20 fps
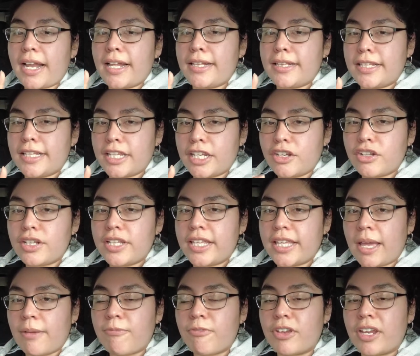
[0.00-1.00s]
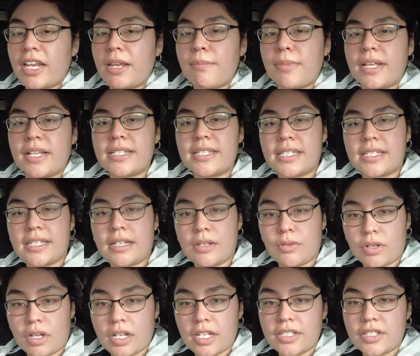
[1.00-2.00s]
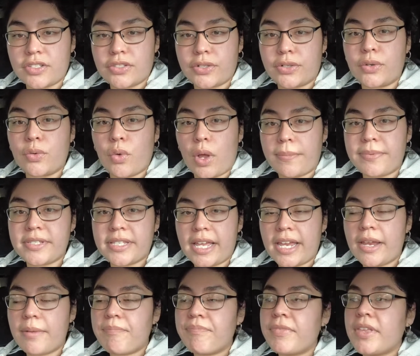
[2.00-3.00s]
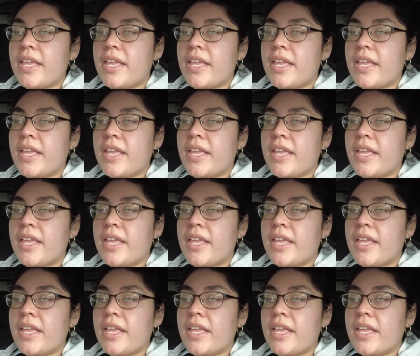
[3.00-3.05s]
I literally kept forgetting because it's a certain website,